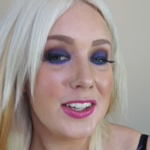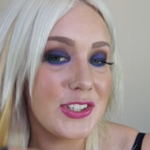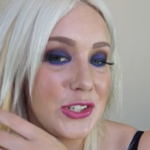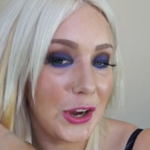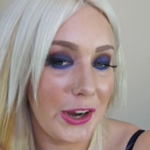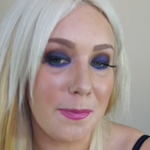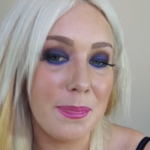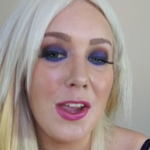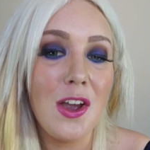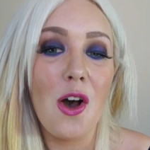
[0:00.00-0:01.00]
So
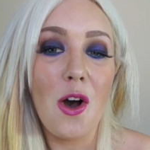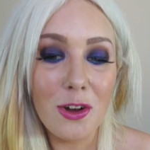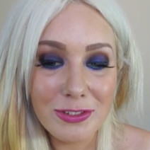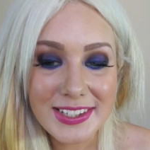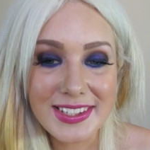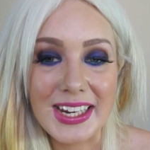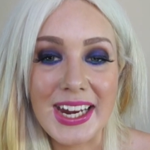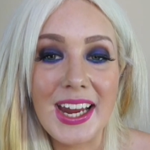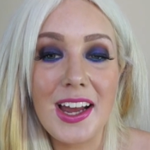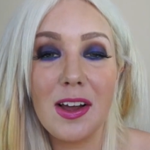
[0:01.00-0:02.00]

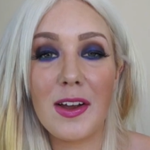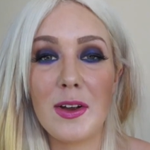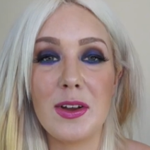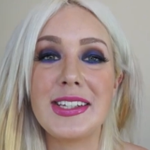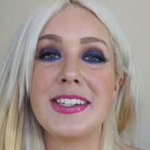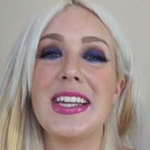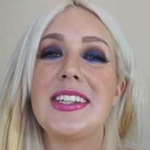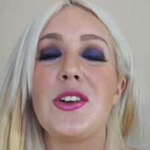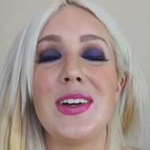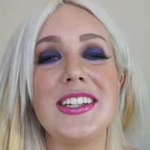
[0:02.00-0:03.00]
obviously
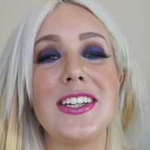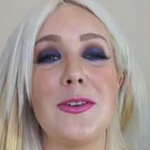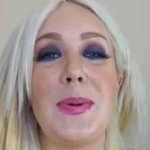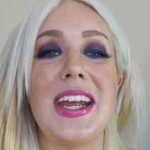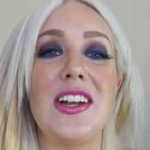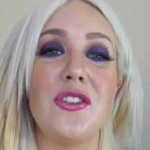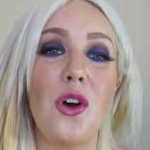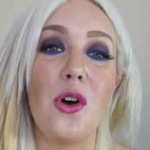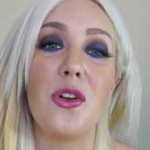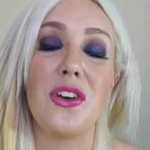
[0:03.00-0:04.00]
it's going to depend
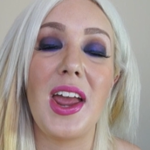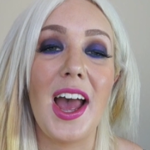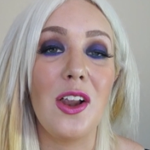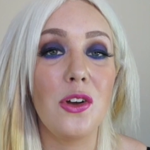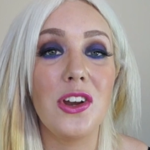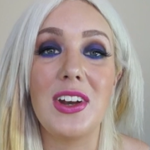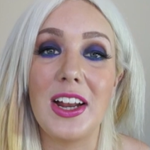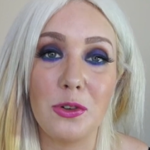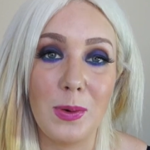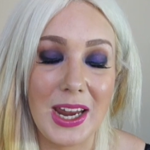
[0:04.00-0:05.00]
on how long your
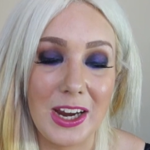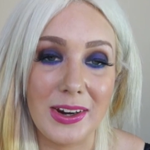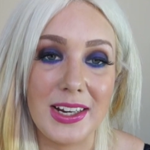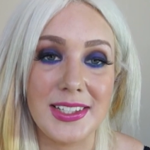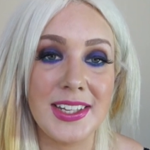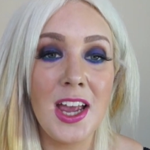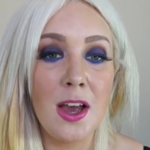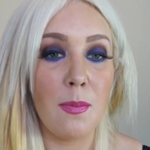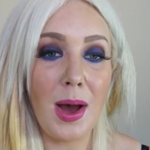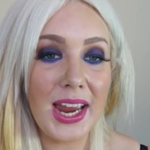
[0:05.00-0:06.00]
natural hair is.
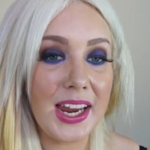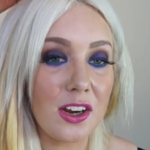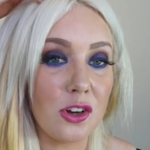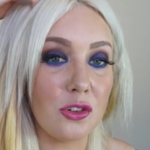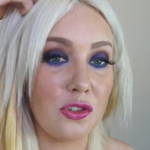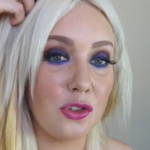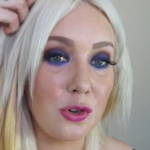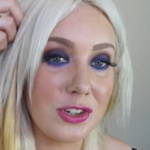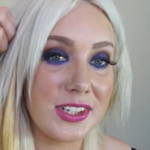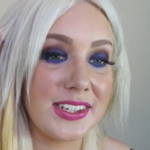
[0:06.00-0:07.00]
My
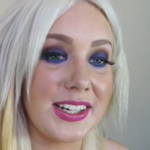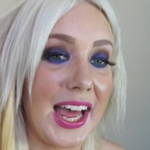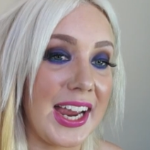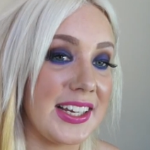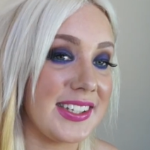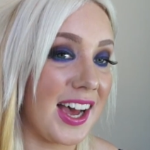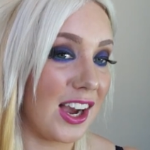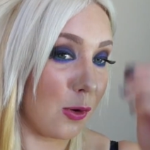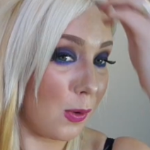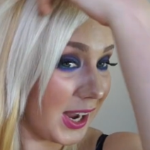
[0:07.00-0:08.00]
shortest layers
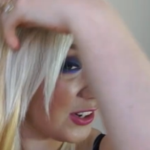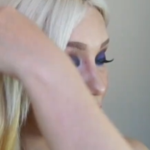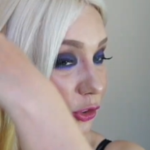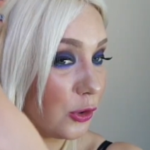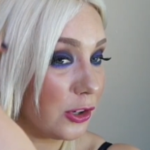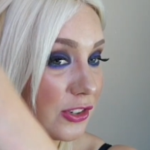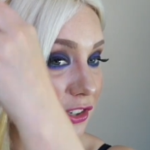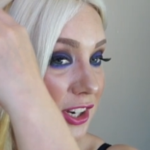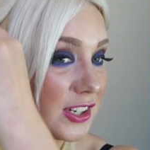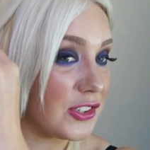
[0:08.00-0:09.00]
are quite short,
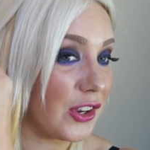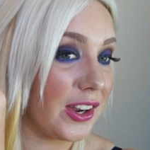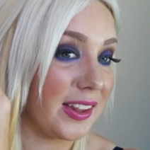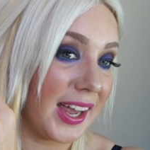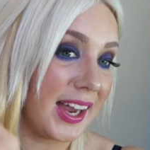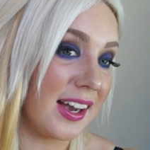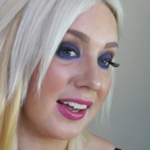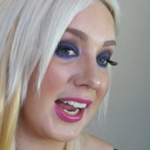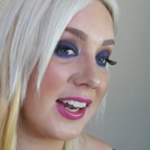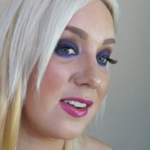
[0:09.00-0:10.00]
so they
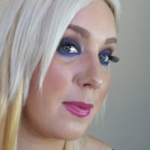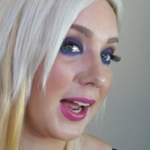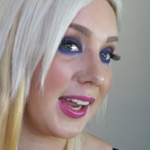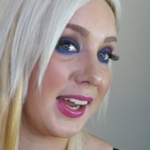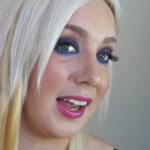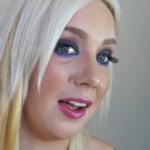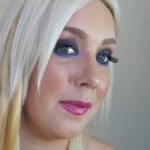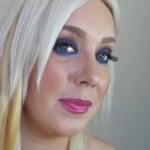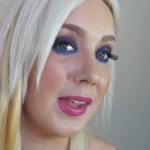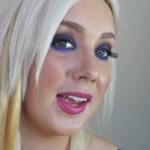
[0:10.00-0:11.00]
end about
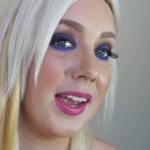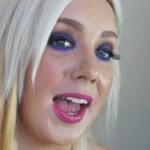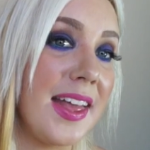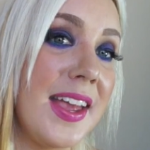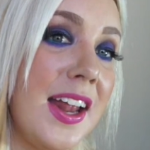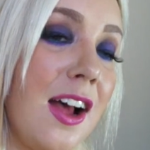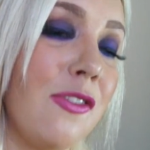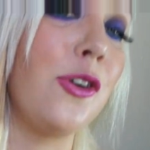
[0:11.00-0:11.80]
here, and then I've